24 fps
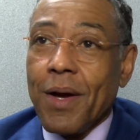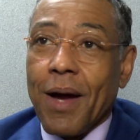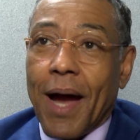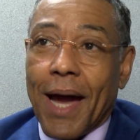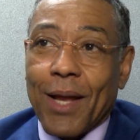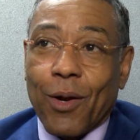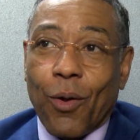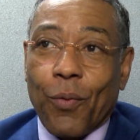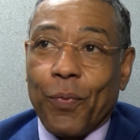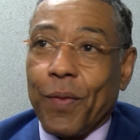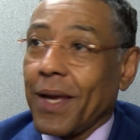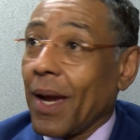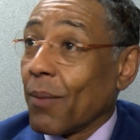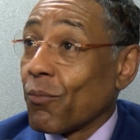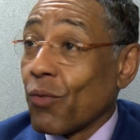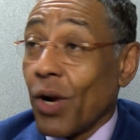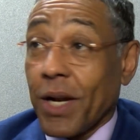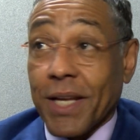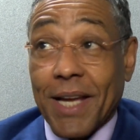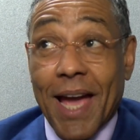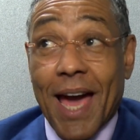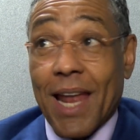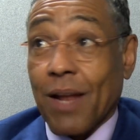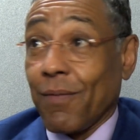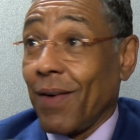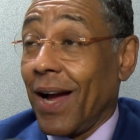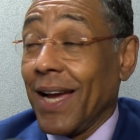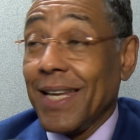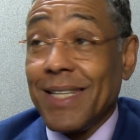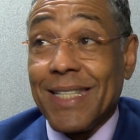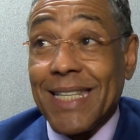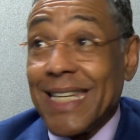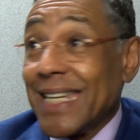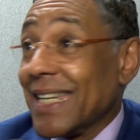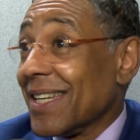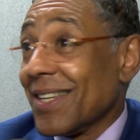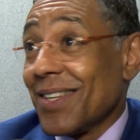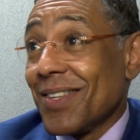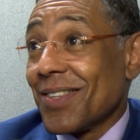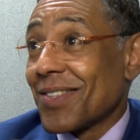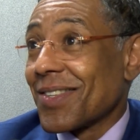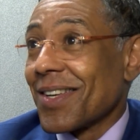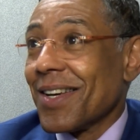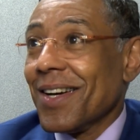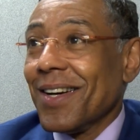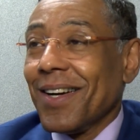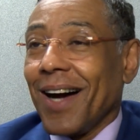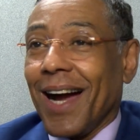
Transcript: I don't think I'm running out of ideas.